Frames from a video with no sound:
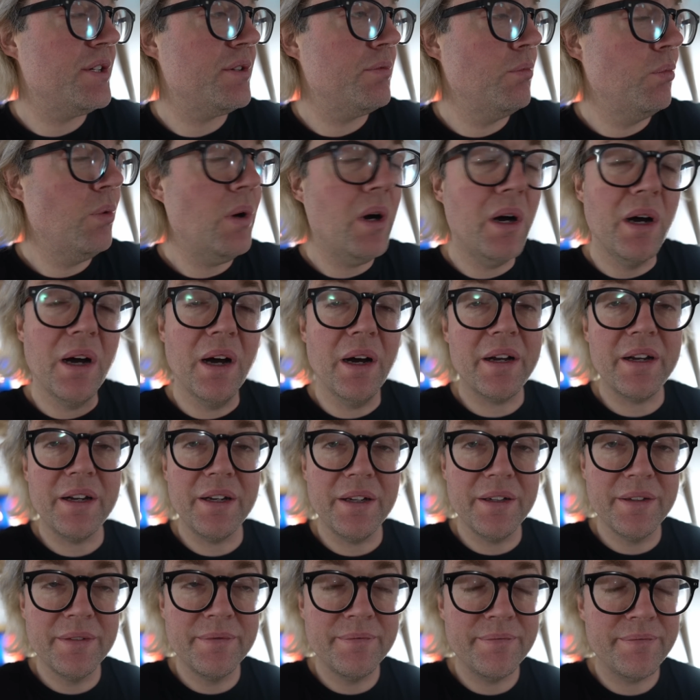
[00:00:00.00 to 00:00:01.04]
work
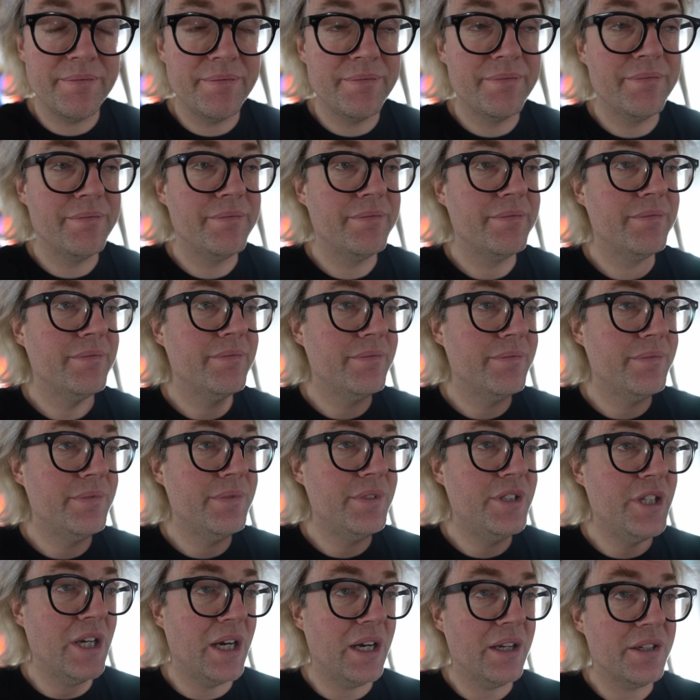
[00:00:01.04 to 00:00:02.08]

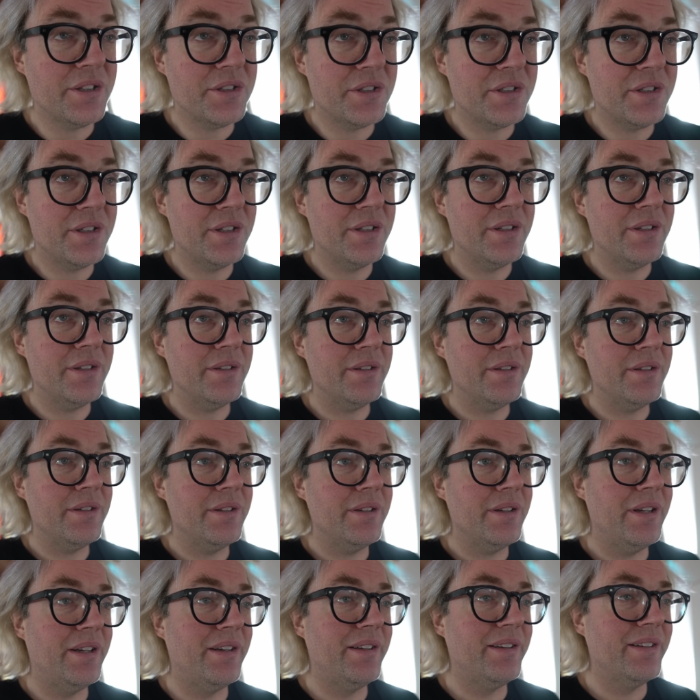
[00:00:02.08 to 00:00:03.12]
just.
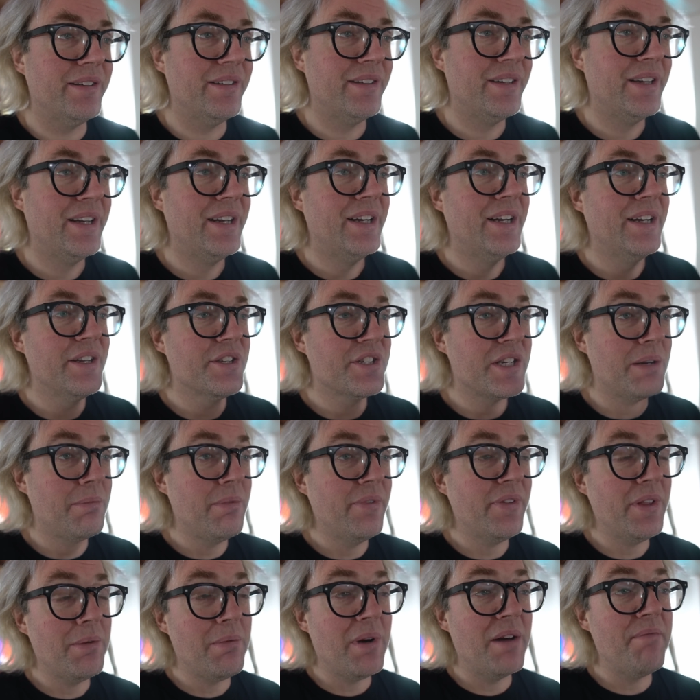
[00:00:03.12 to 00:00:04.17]
Some
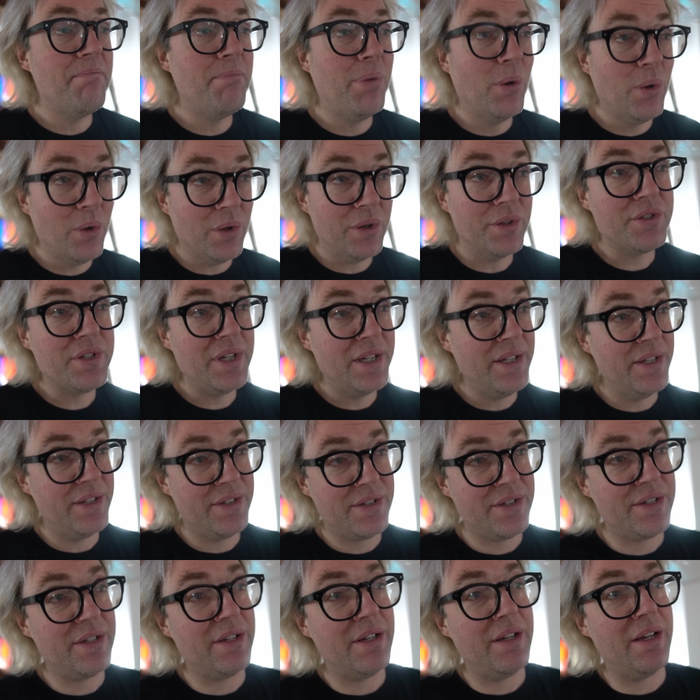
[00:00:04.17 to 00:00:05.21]
of them I bought
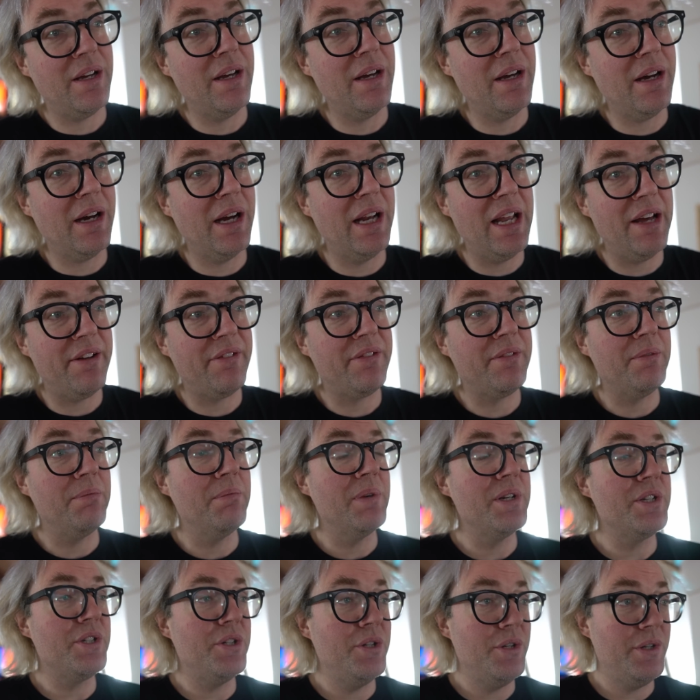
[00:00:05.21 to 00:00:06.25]
since I left
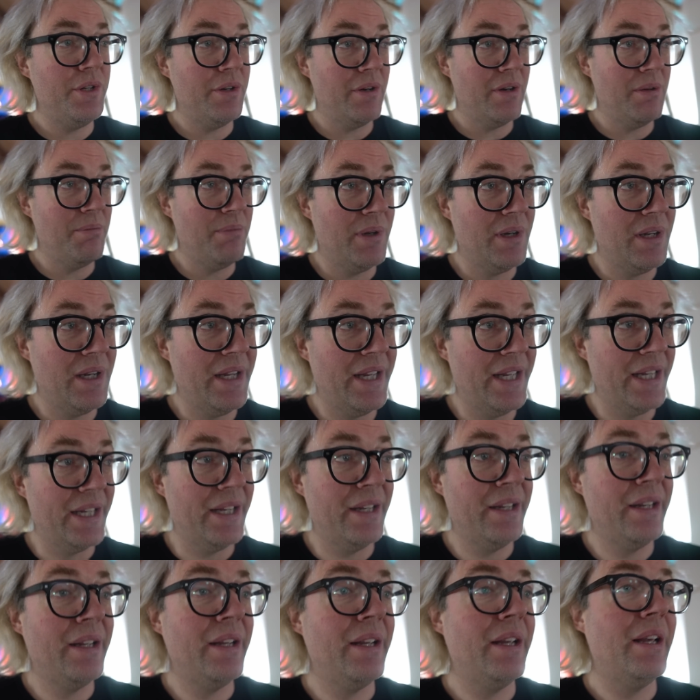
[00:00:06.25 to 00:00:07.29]
my studio in
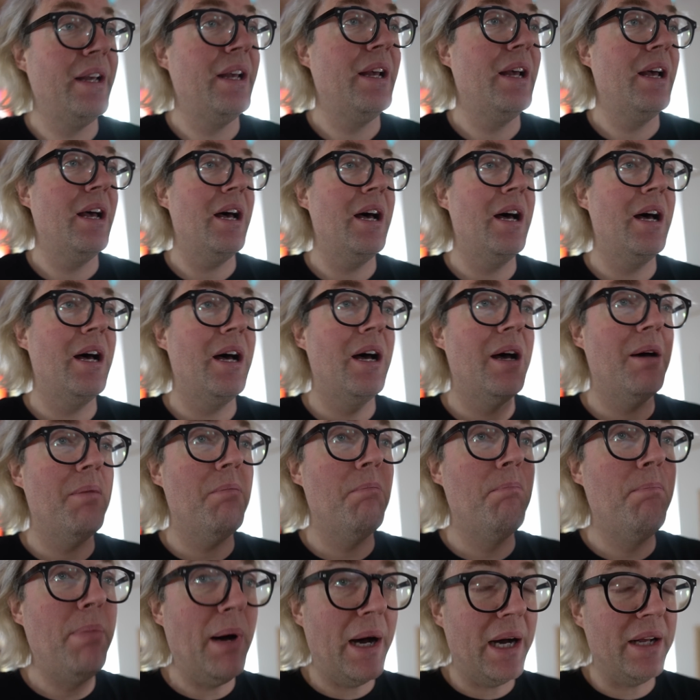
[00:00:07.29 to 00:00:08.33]
Berlin,
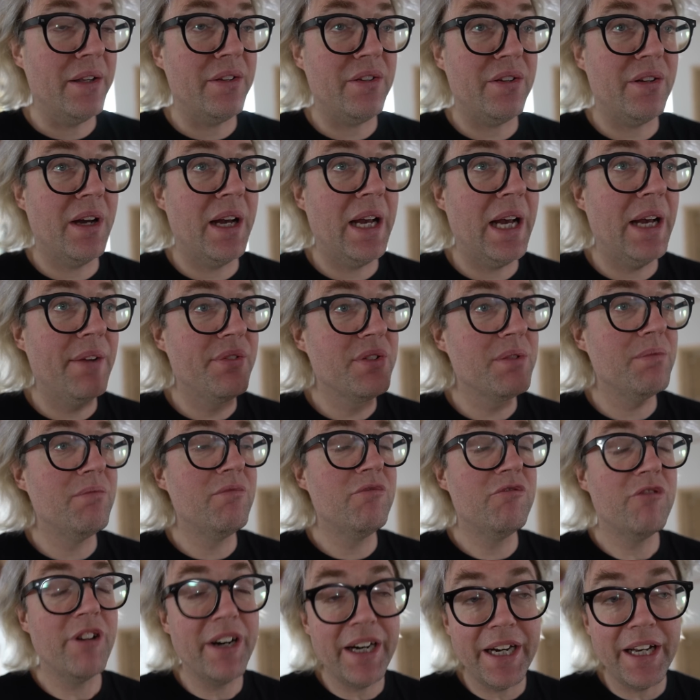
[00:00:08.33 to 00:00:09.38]
but I have
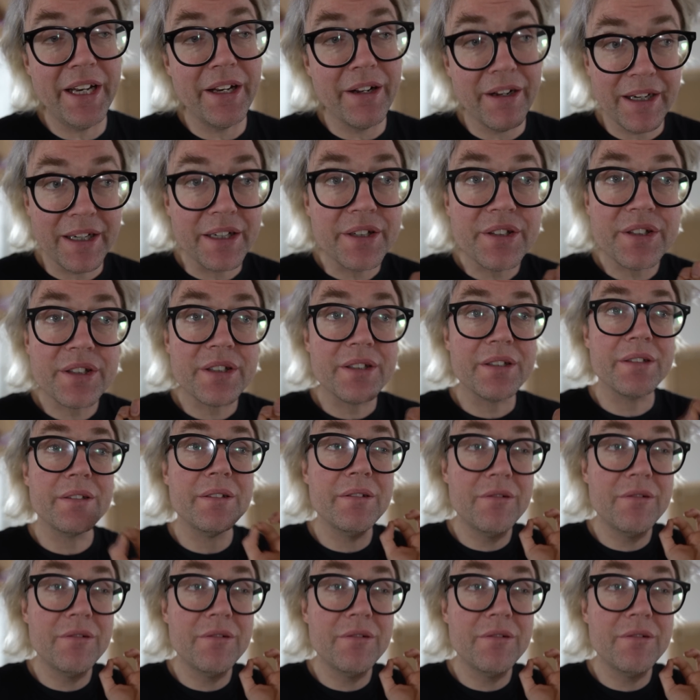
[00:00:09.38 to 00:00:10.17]
some really nice